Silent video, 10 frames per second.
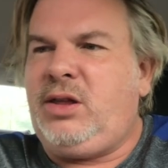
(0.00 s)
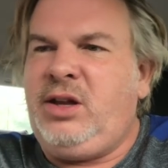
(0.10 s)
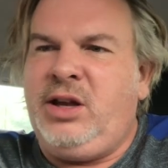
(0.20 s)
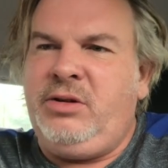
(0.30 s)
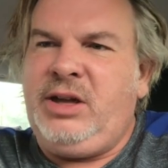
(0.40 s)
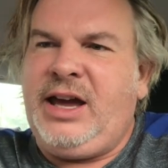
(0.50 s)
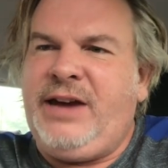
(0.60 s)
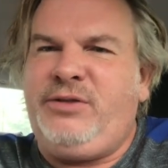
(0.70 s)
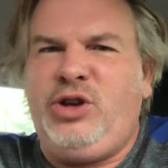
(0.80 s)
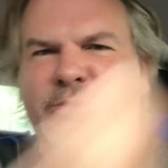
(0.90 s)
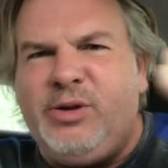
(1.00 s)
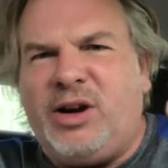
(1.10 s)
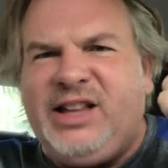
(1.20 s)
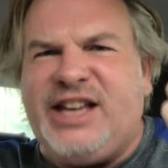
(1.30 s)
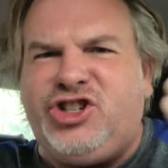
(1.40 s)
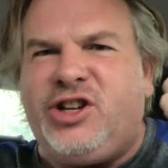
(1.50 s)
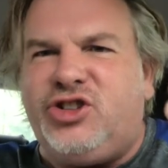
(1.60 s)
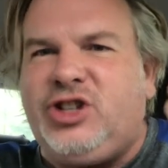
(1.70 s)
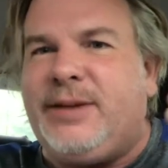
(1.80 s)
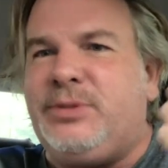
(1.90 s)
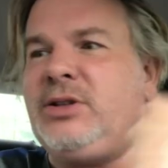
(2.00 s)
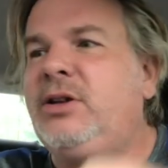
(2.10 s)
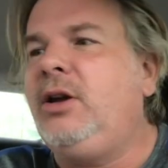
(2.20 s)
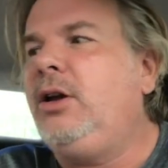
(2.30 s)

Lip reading: you know, you have human relationships.